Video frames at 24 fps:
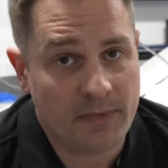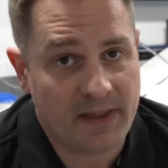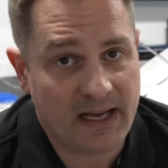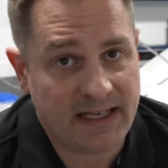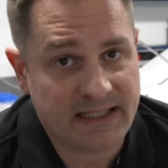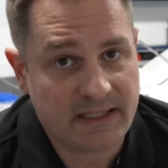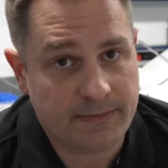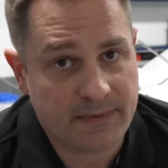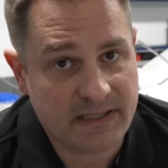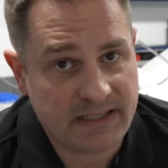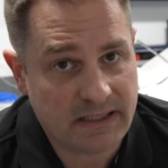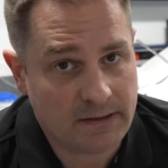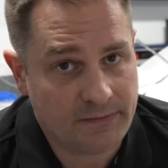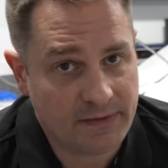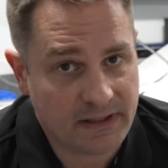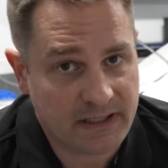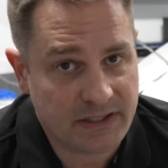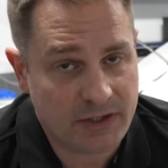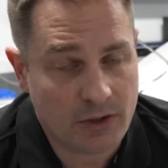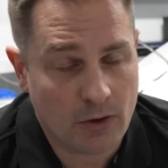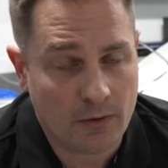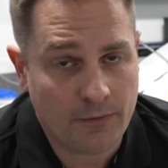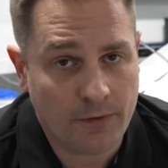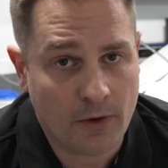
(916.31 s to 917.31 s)
That specific
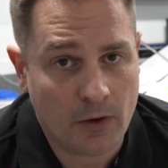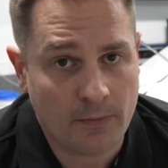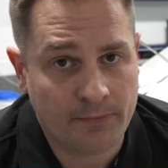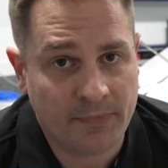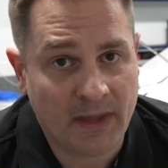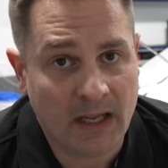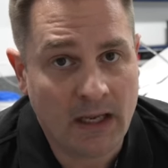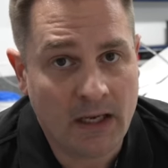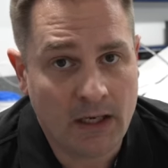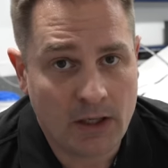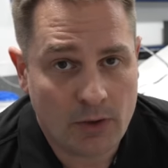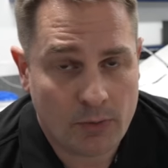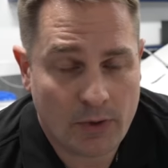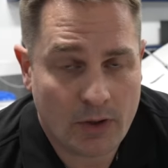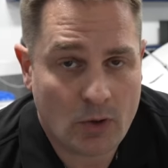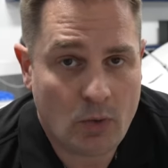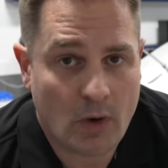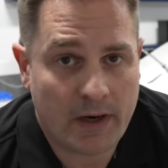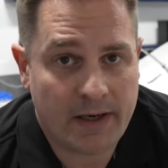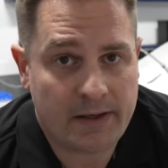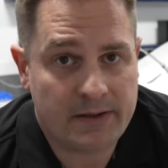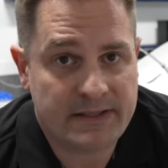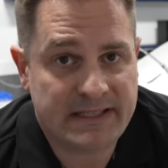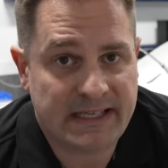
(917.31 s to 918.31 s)
snow foam
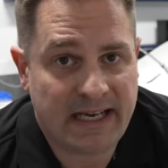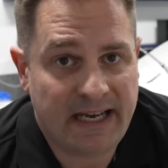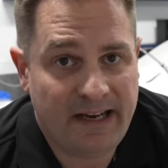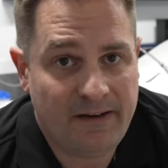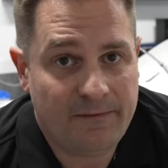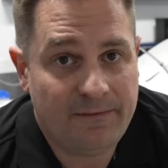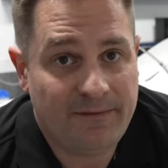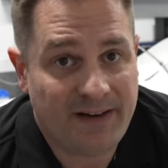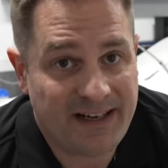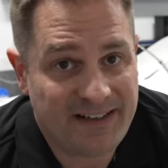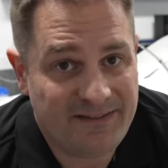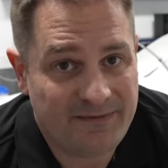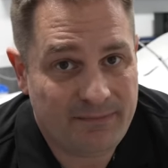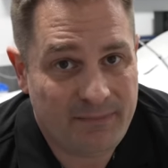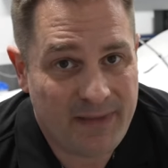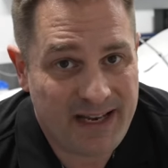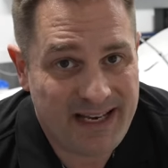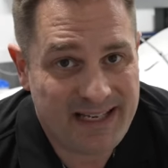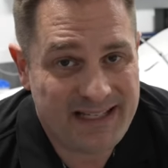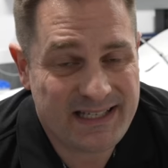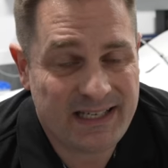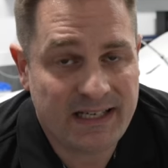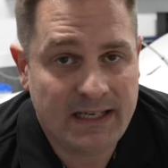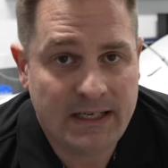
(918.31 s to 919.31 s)
requires a 5
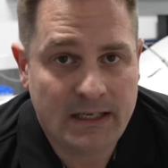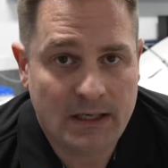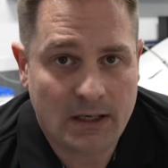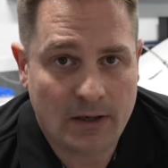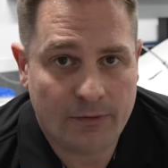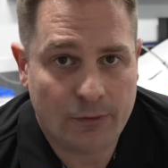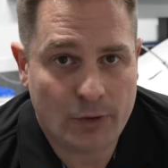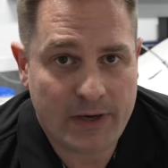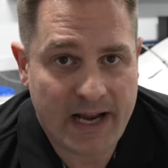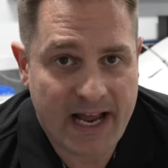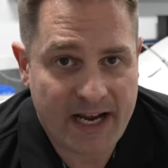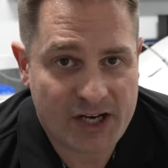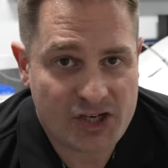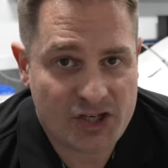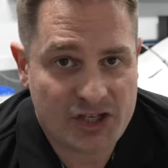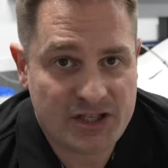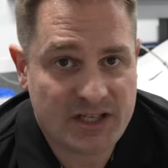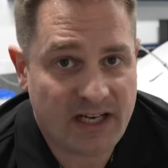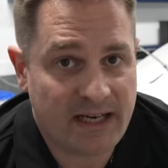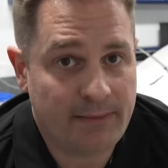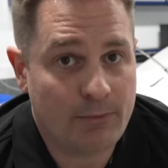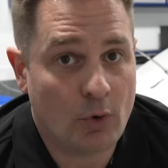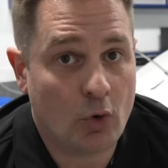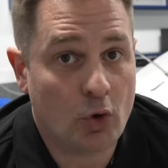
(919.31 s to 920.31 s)
minute of reaction
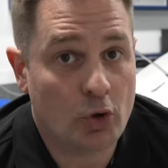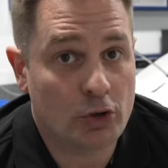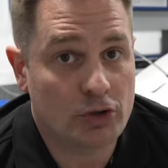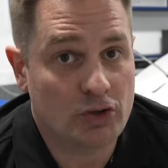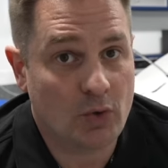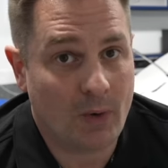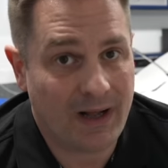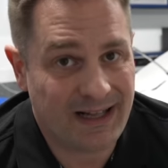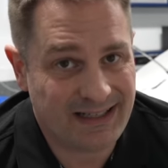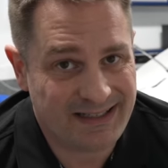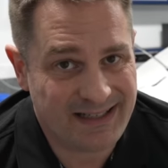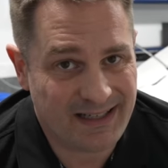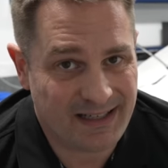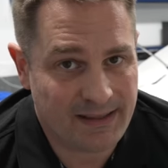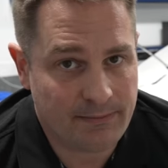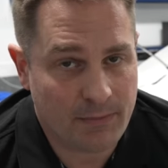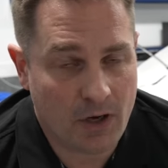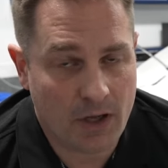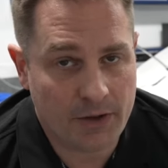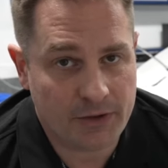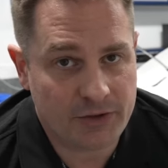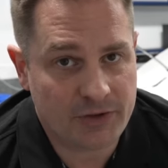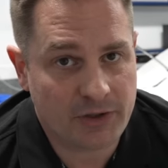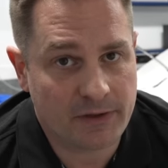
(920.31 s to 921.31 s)
time or dwell time
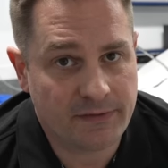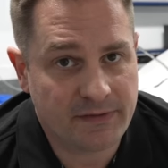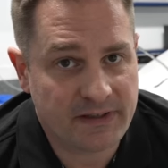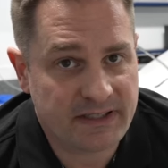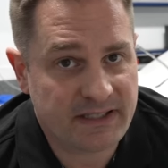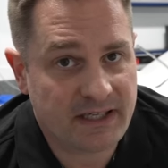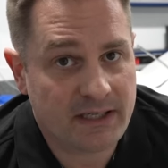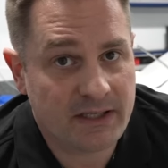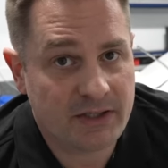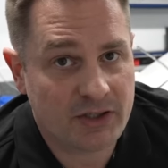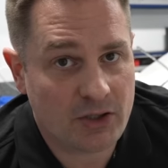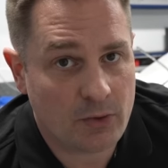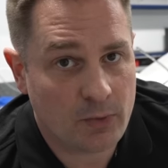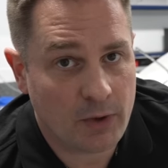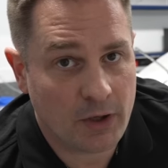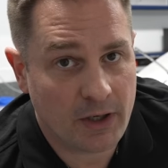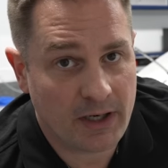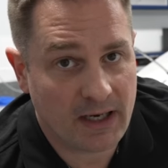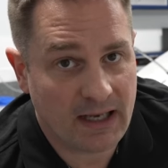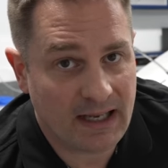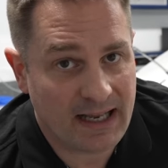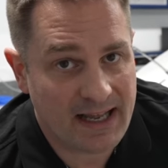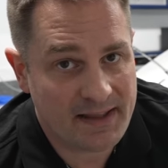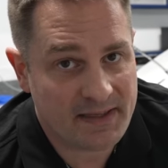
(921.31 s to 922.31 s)
on the surface. So we're
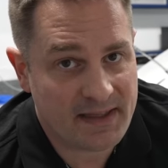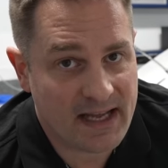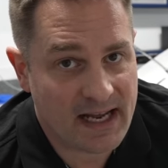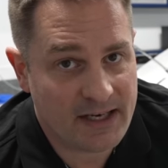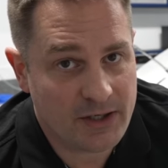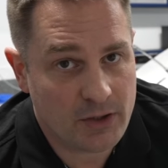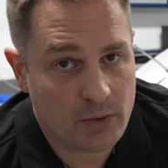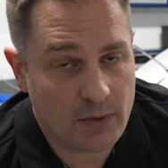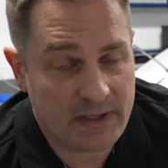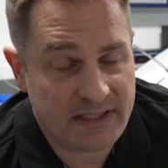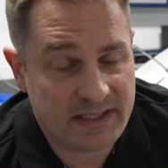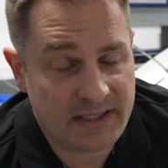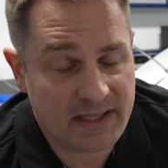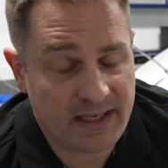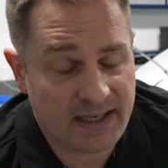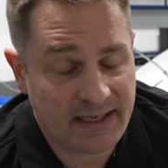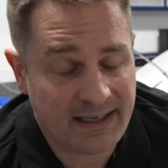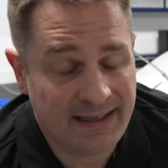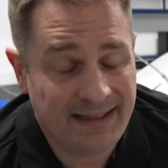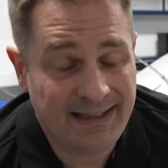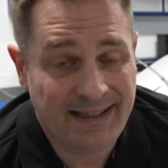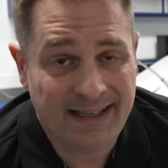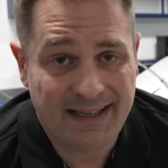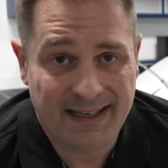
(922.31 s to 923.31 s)
gonna let that do its thing.